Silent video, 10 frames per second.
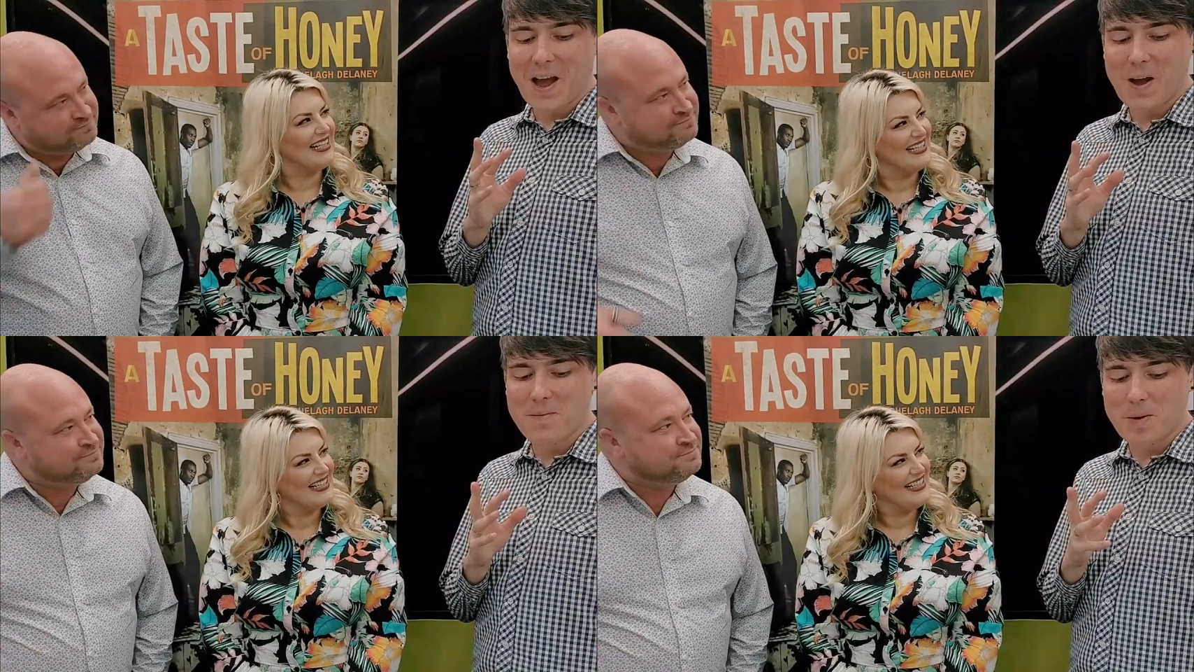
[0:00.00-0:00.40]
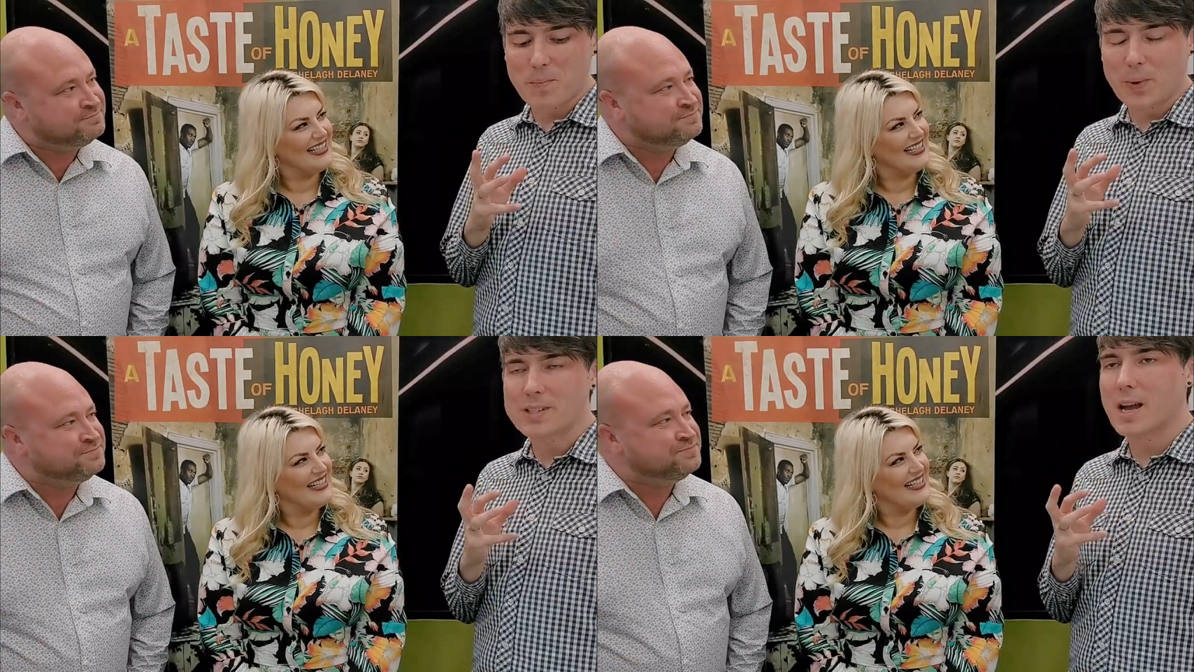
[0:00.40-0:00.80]
Speaker 1: Um,
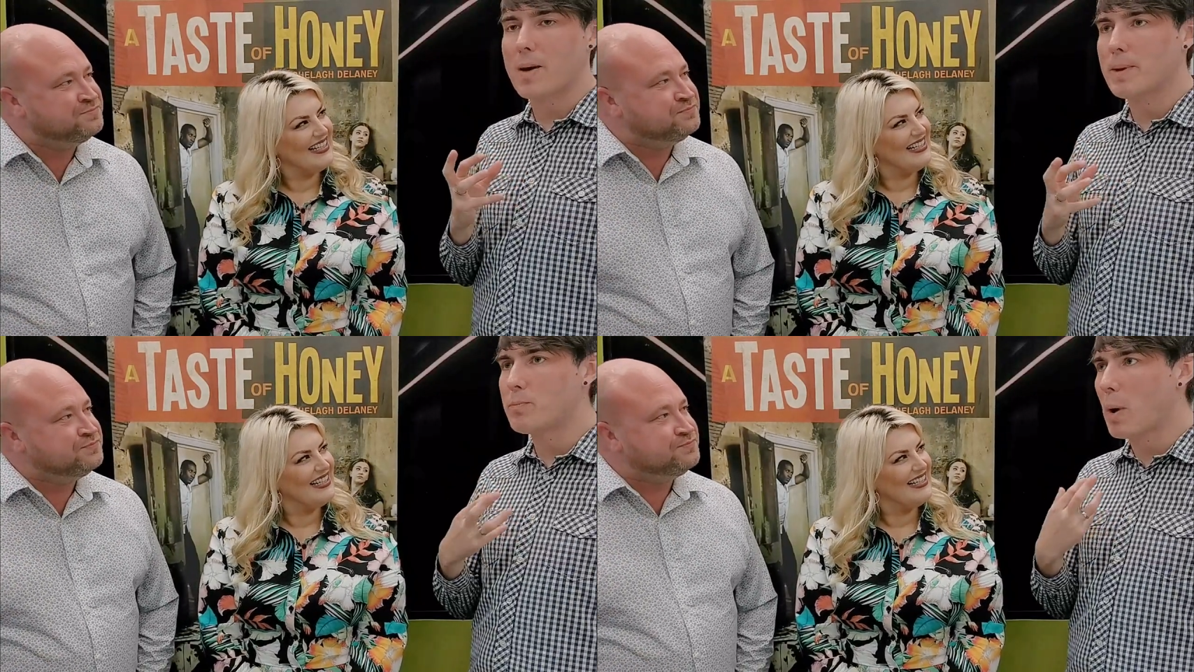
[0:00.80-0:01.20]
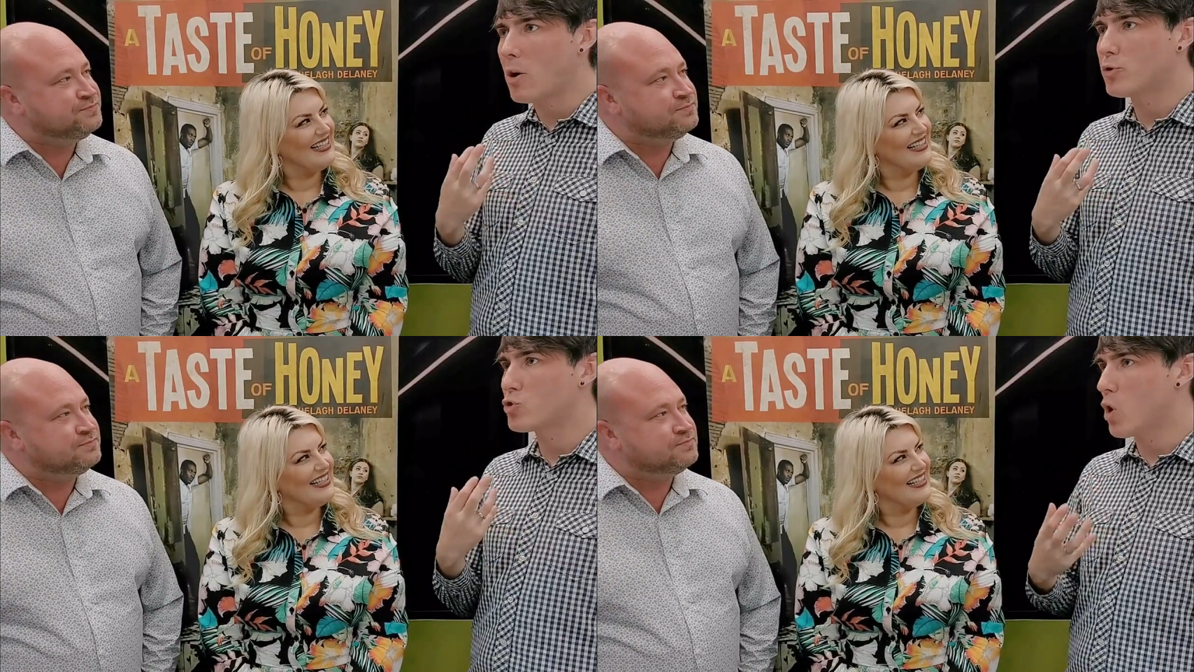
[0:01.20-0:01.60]
but I mean,
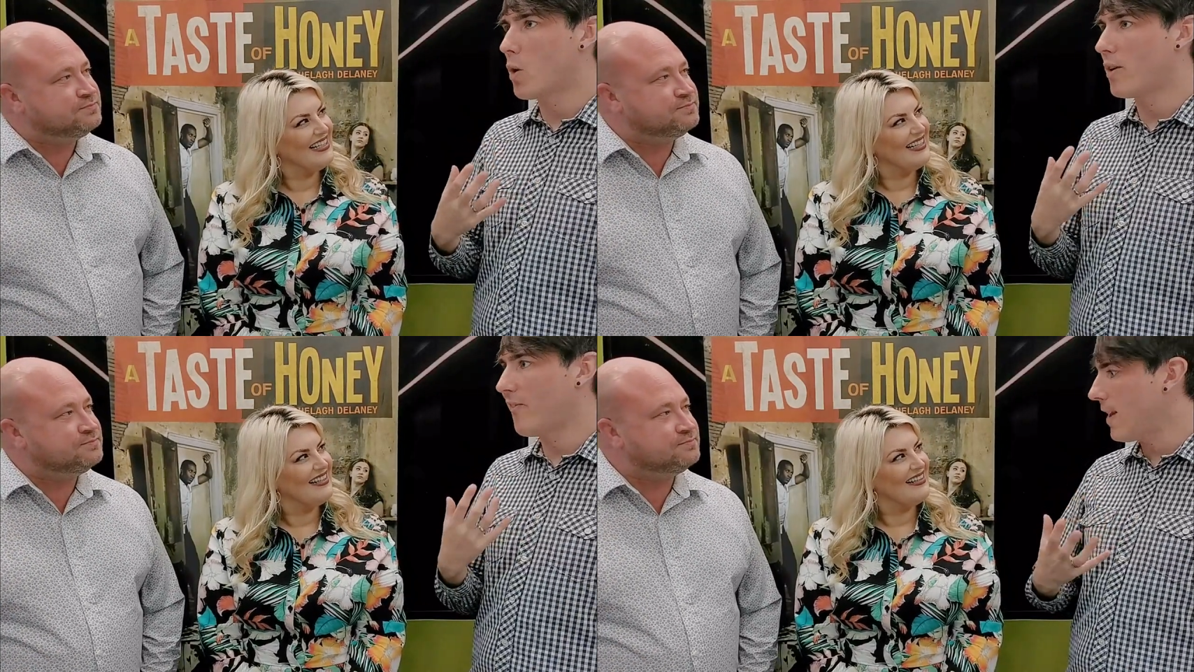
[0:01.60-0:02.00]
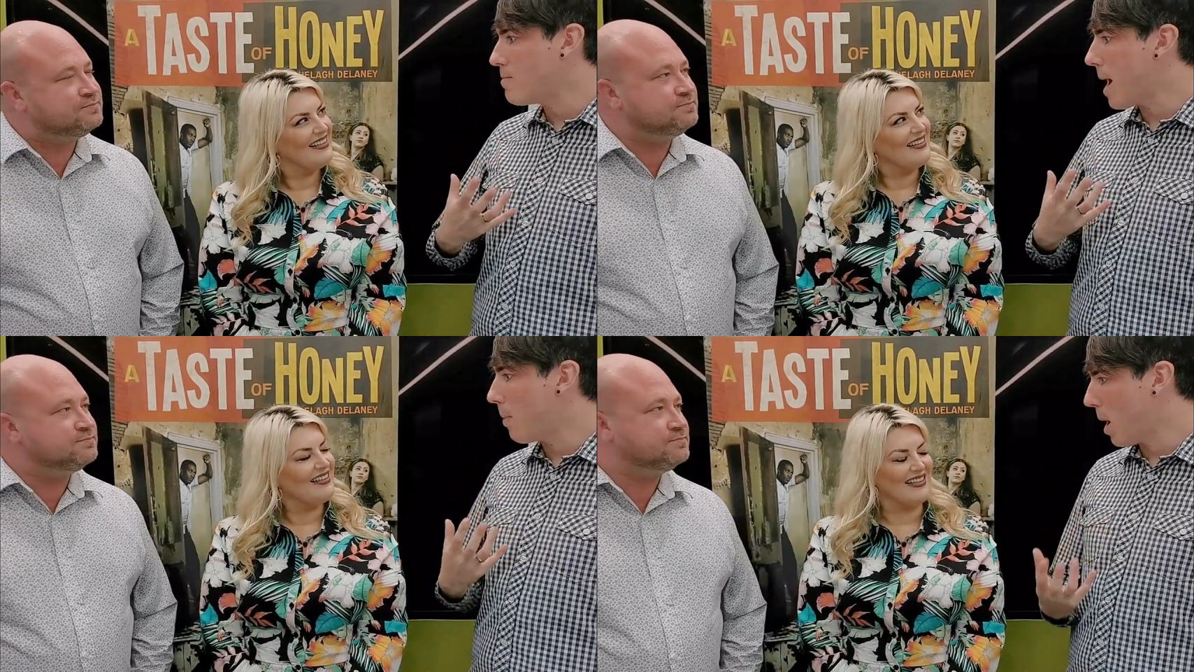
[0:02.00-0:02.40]
both strong
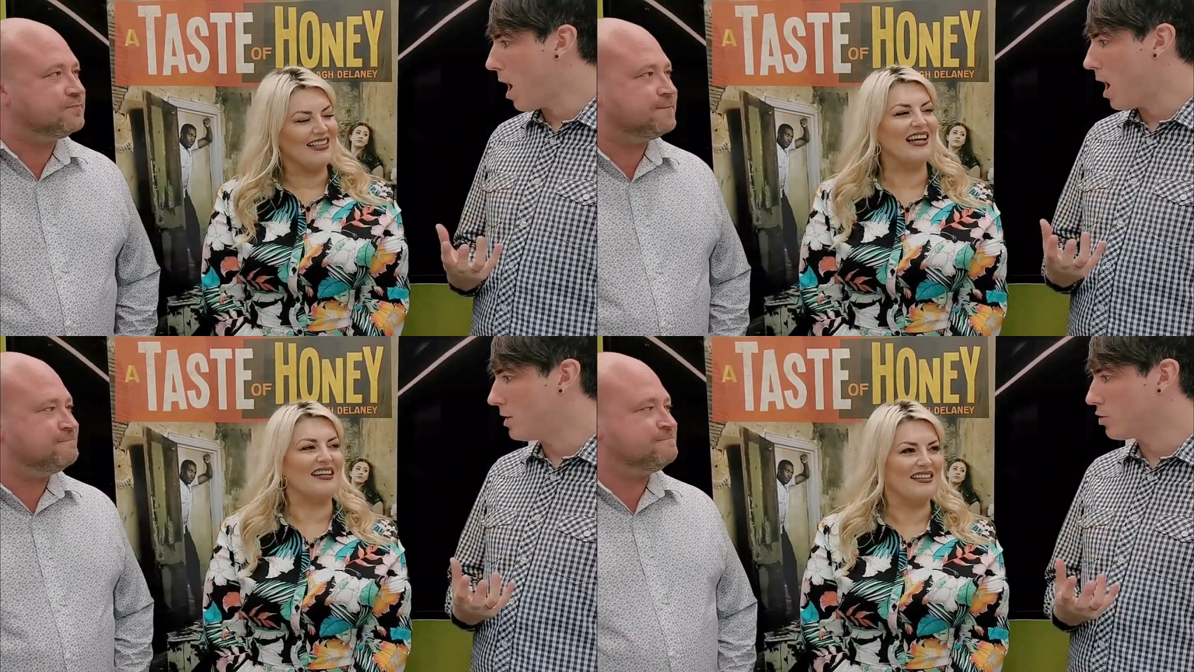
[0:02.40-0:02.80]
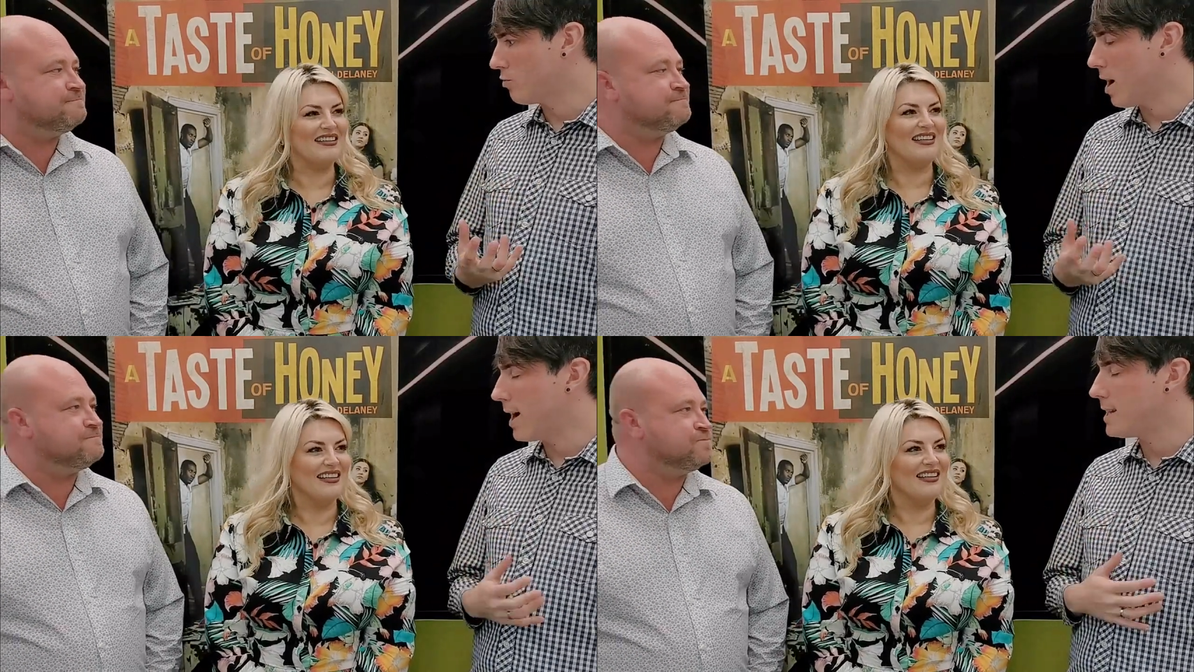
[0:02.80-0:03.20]
female parts,
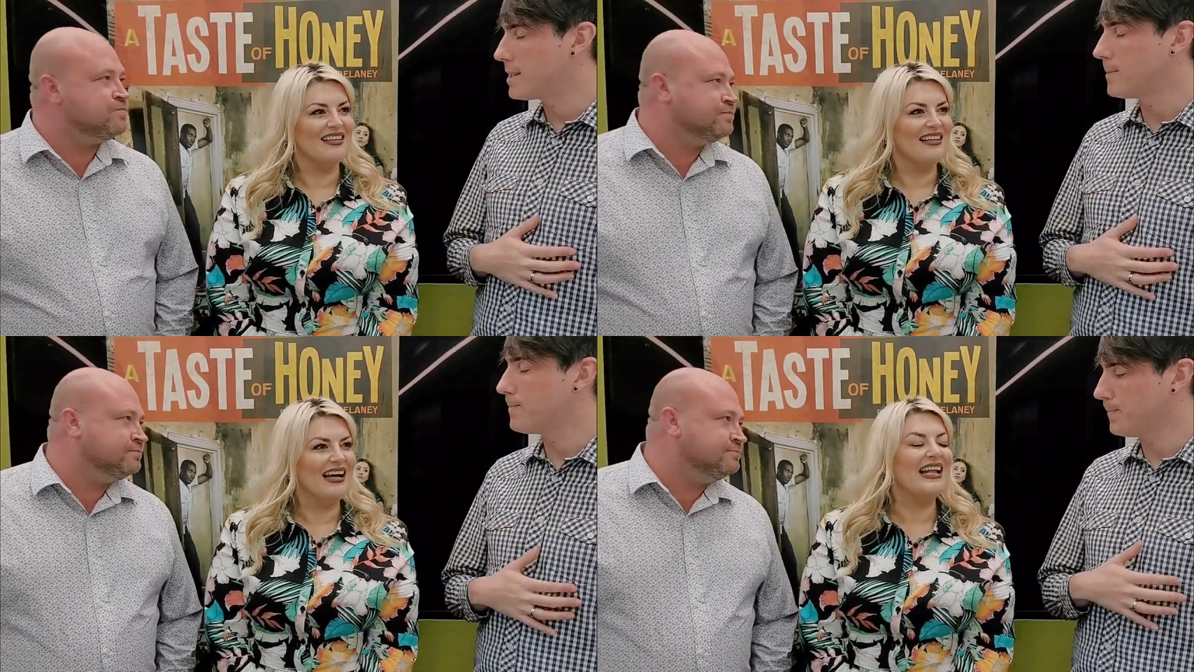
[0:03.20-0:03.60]
yeah. right?